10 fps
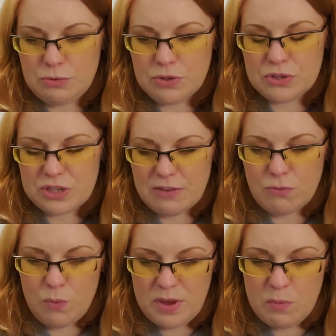the
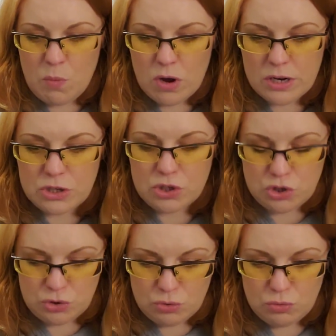stuff we want to
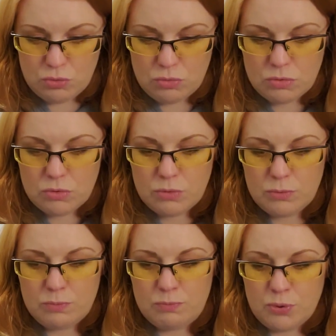do
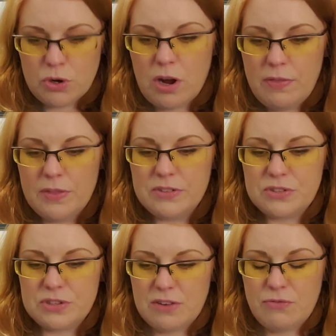put on the
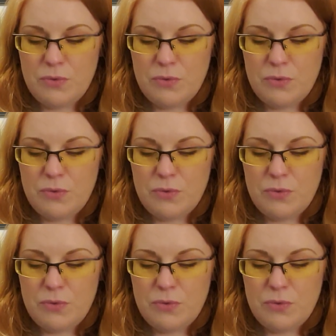stuff